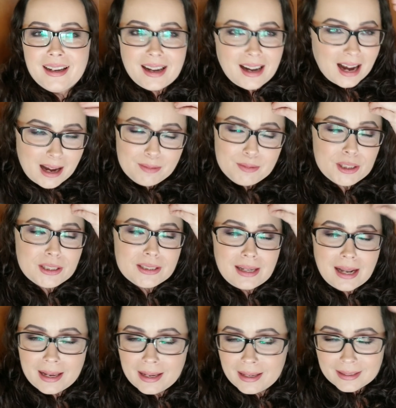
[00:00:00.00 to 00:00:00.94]
I'm just
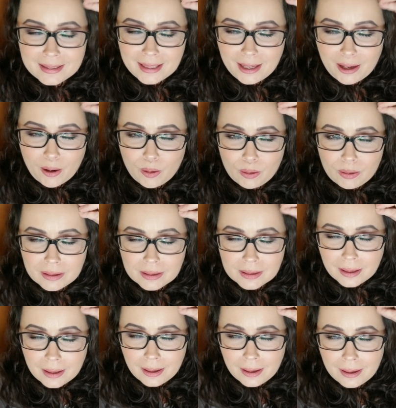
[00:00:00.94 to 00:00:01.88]
like, you know,
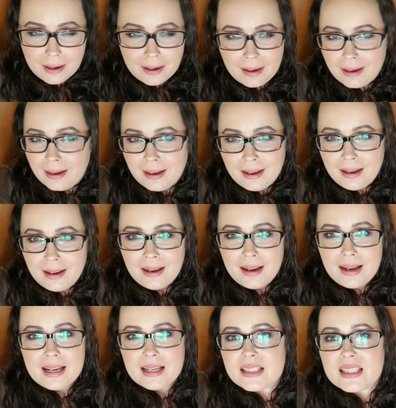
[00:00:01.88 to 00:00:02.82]

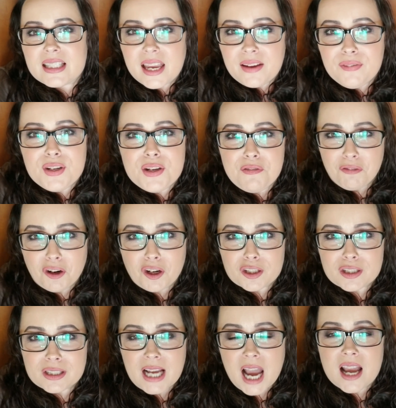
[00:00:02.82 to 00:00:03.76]
safety
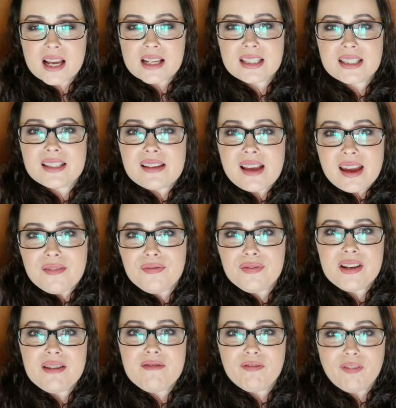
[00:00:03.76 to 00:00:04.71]
first, guys.
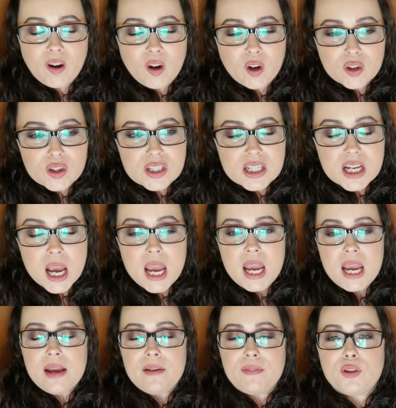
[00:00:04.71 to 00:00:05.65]
Safety first.
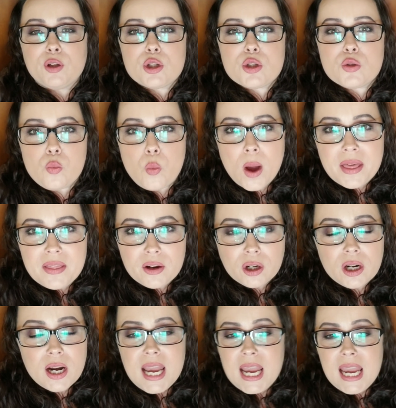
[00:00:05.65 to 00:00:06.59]
If there's
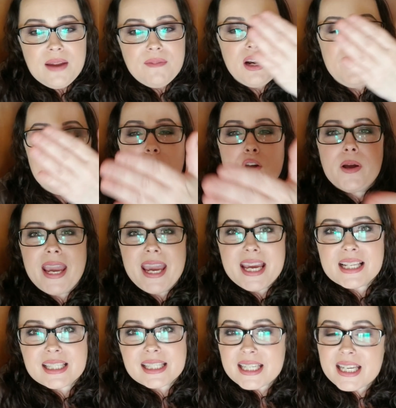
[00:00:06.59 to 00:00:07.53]
weather, even if you
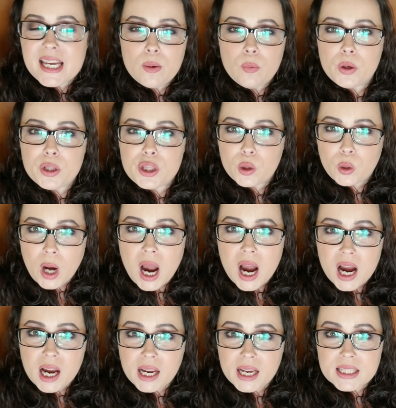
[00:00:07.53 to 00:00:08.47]
can't see it with your
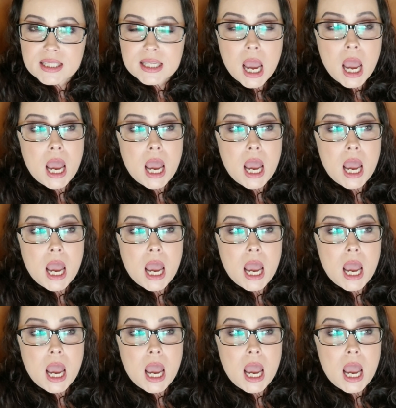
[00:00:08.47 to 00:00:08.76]
eyes,